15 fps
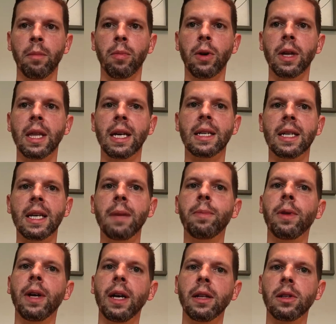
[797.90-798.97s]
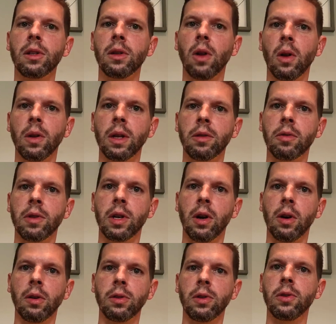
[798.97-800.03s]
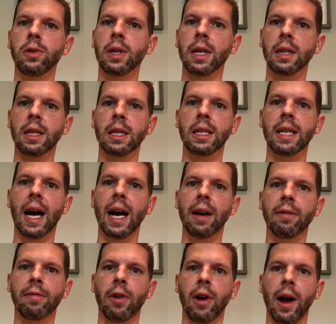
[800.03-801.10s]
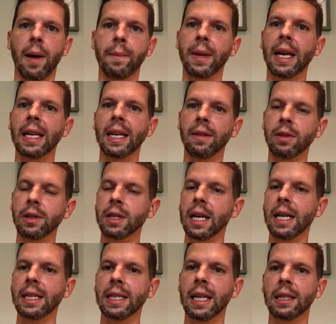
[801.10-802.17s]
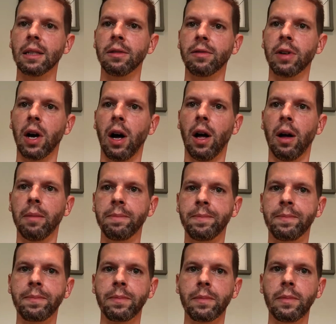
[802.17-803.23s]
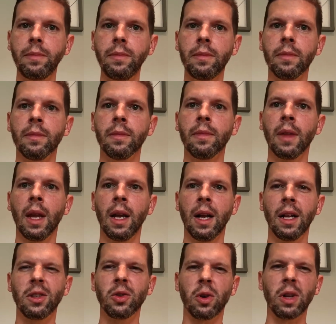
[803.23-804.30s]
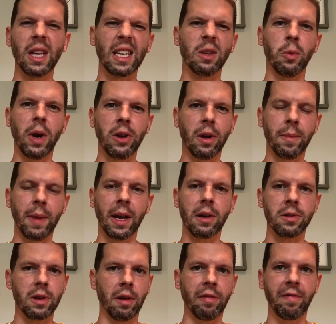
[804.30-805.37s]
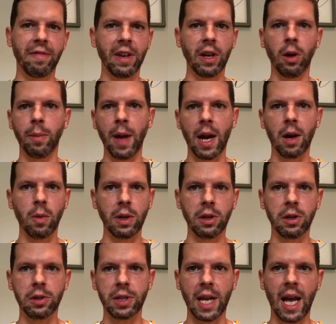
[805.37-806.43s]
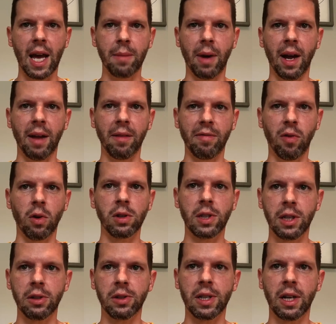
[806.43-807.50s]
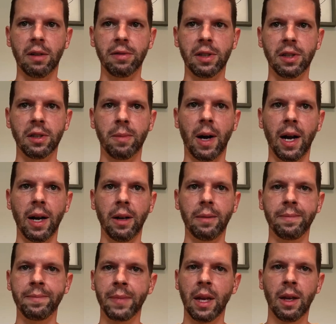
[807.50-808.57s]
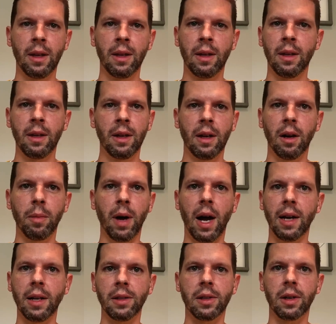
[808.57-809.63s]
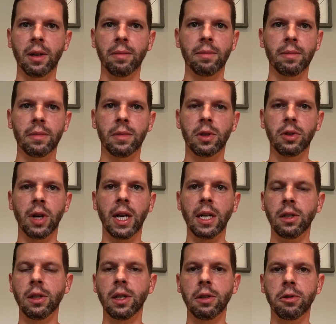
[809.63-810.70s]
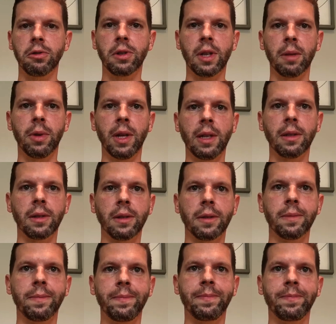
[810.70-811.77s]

Breathing deeply and slowly through the nose using the diaphragm can give us a sense of calm. It's sort of like the way you can make yourself feel better when you're sad by forcing yourself to smile. Our bodies are strange and interesting places.